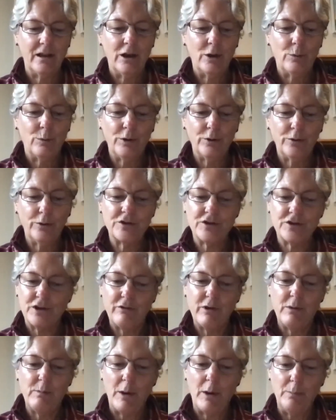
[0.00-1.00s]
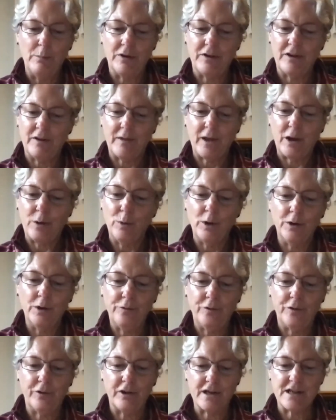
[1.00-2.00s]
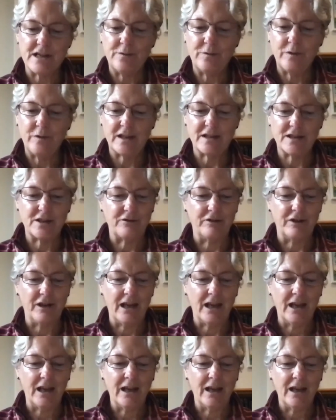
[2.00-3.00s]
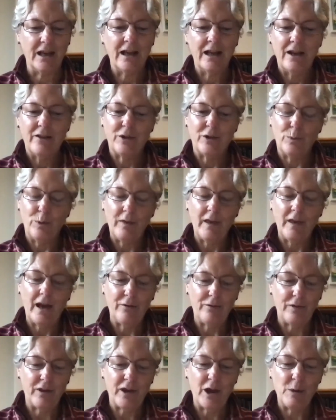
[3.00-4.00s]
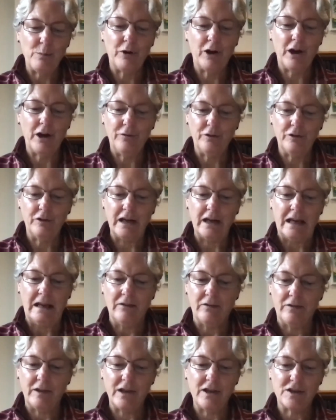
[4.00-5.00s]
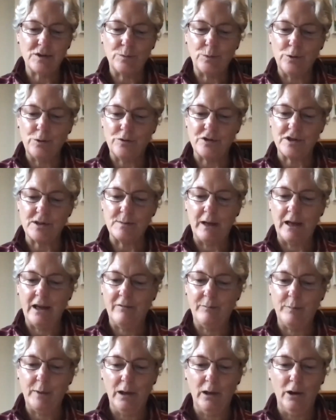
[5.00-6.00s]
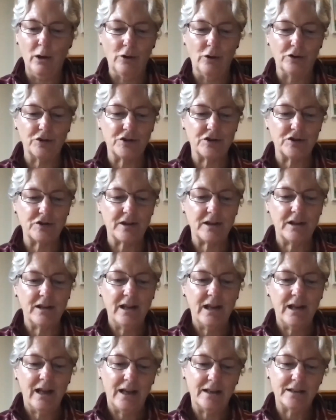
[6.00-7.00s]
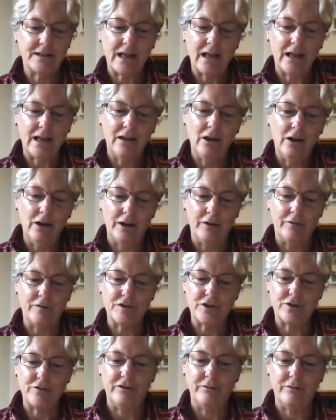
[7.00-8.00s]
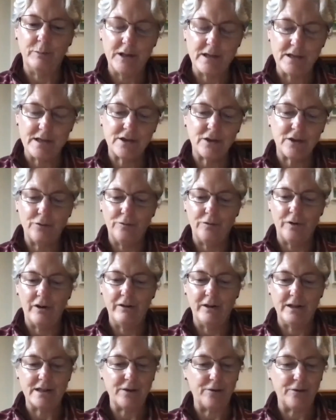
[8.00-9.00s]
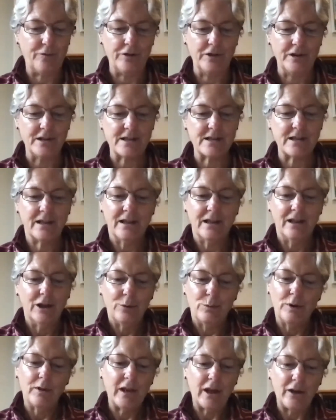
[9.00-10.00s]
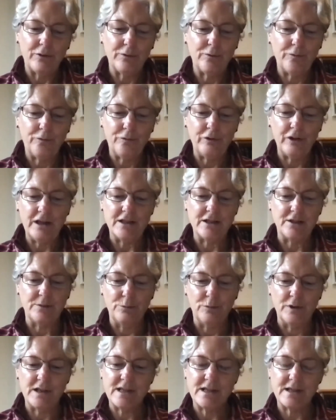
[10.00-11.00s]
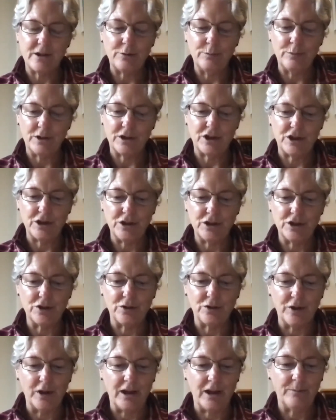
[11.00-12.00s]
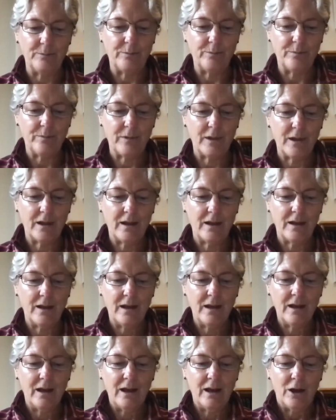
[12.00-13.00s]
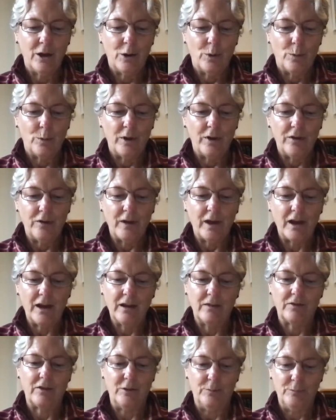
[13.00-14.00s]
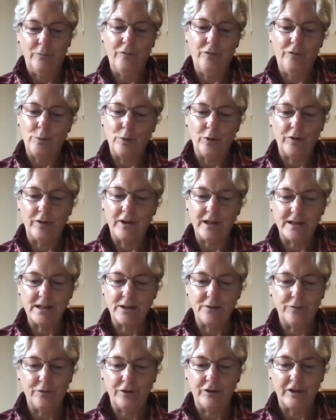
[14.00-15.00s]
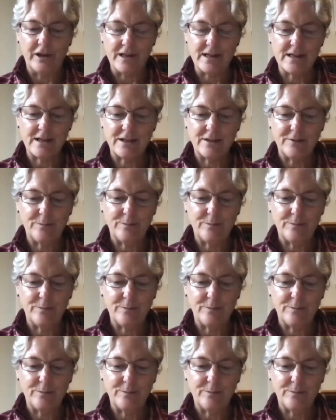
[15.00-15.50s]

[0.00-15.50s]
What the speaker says: We also remember that they won for us a victory, that without their bravery, these wars may have been lost, and our lives could have been so very different without the freedom we so much enjoy. We thank them for what they did for us.